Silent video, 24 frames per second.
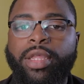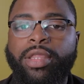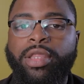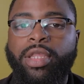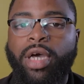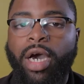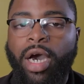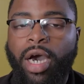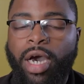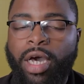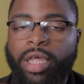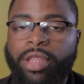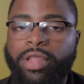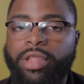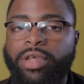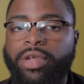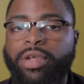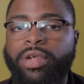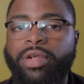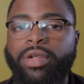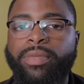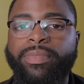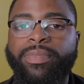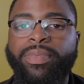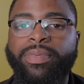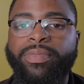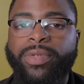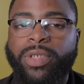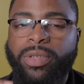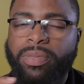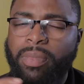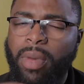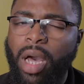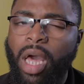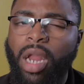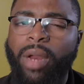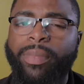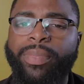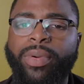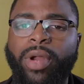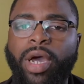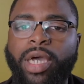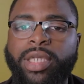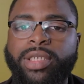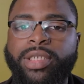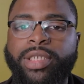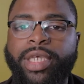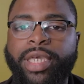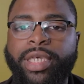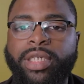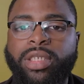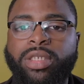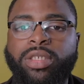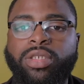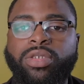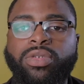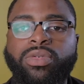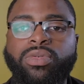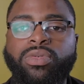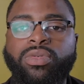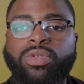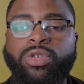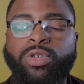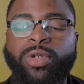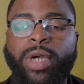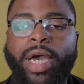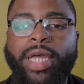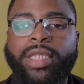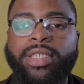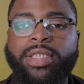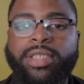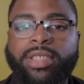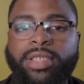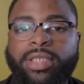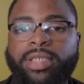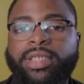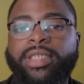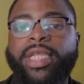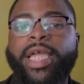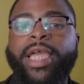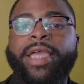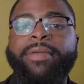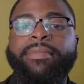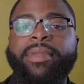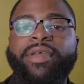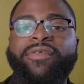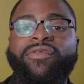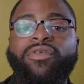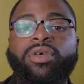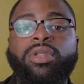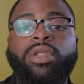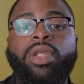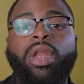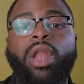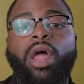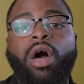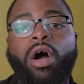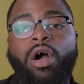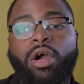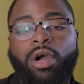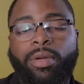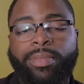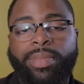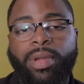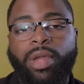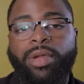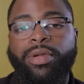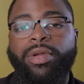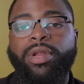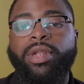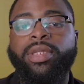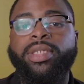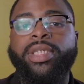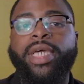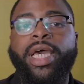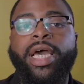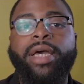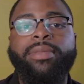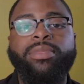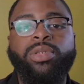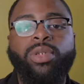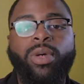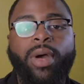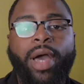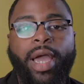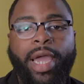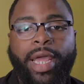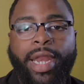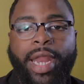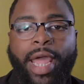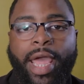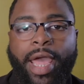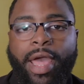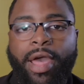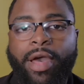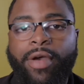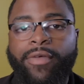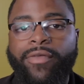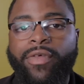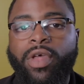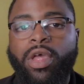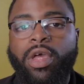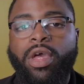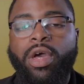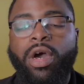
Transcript: the other smaller projects to try to sustain me for the longer period of time so I can have